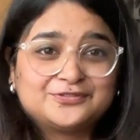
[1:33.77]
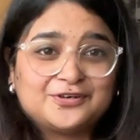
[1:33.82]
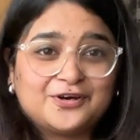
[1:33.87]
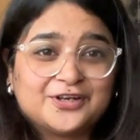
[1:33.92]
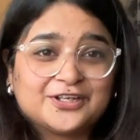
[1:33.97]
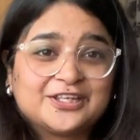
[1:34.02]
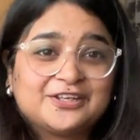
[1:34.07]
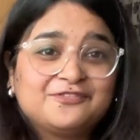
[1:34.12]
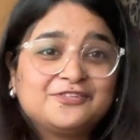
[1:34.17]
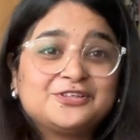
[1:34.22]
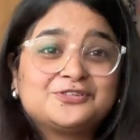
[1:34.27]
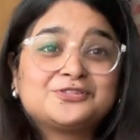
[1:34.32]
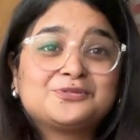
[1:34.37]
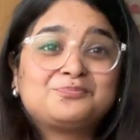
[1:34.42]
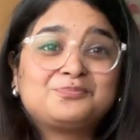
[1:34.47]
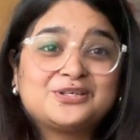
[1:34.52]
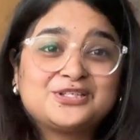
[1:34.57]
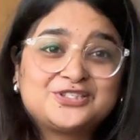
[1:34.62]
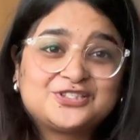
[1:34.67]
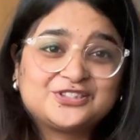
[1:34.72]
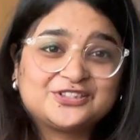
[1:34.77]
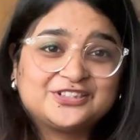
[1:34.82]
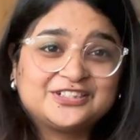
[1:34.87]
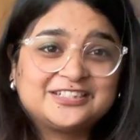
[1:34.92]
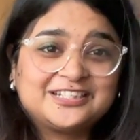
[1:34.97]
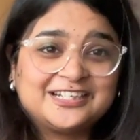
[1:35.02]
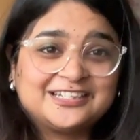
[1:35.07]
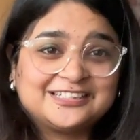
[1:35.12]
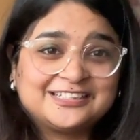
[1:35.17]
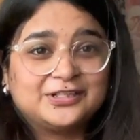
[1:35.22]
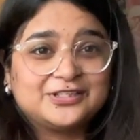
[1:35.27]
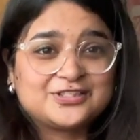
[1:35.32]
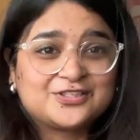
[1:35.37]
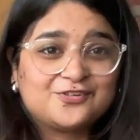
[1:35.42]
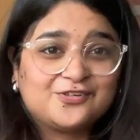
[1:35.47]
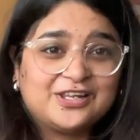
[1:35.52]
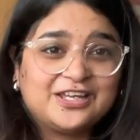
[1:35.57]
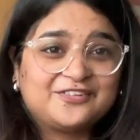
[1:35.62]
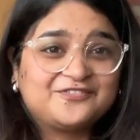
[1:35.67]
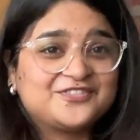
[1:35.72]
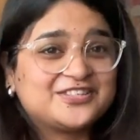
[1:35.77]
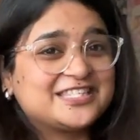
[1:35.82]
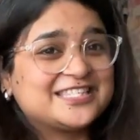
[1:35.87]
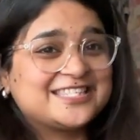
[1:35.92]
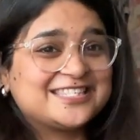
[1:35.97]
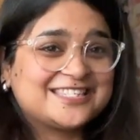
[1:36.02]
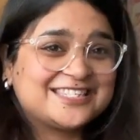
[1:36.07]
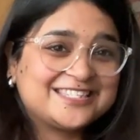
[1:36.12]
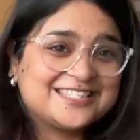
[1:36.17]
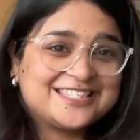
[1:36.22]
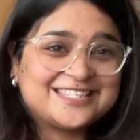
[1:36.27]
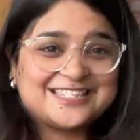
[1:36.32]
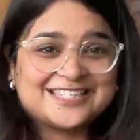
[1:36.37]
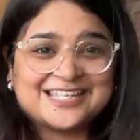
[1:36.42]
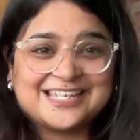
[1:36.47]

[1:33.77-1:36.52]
or given you the picture that pearls go like vzz